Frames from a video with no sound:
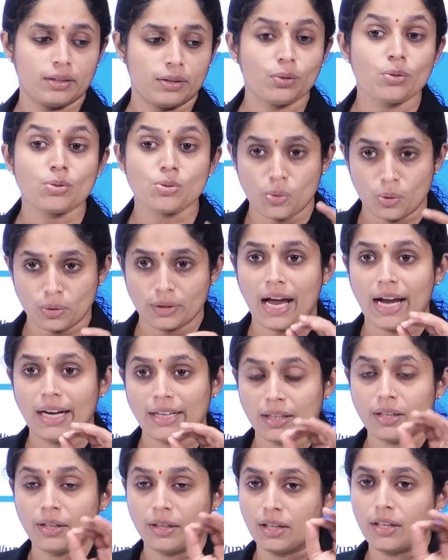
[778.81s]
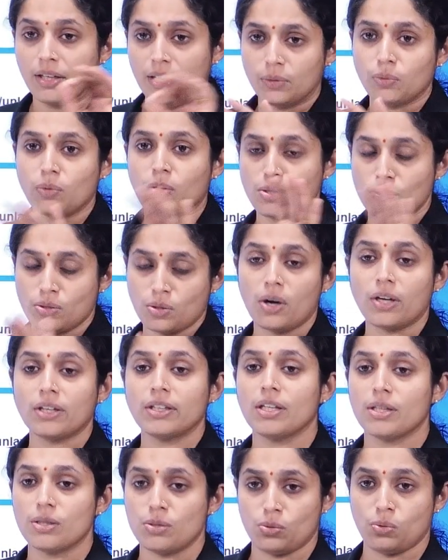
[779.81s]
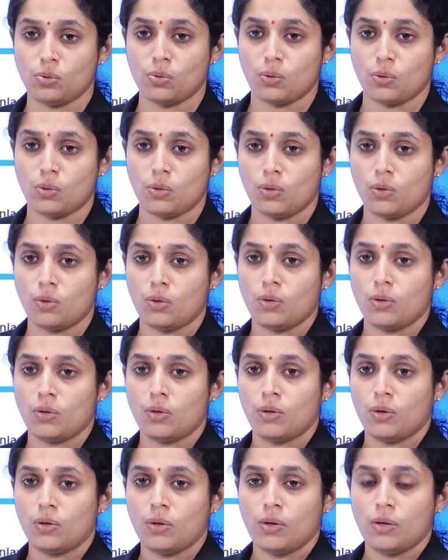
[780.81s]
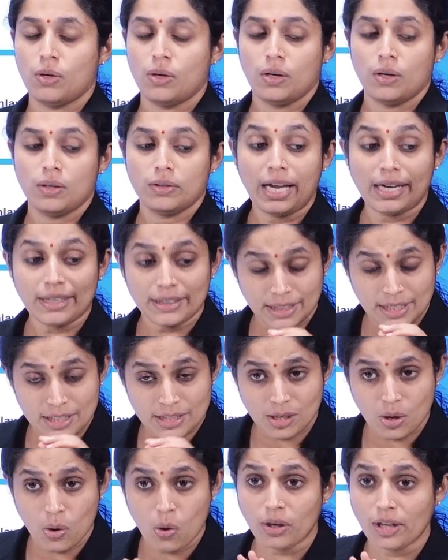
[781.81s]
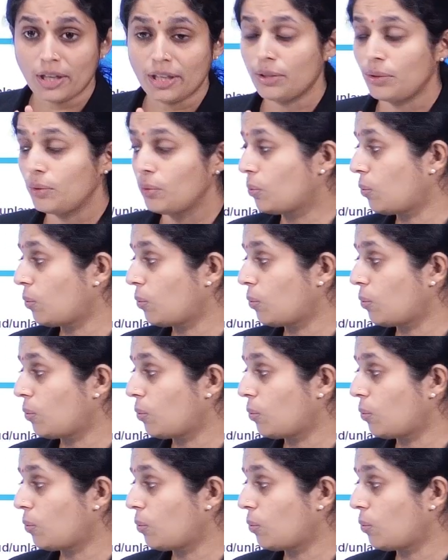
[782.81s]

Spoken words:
to show that it was not done so, that he is a holder in due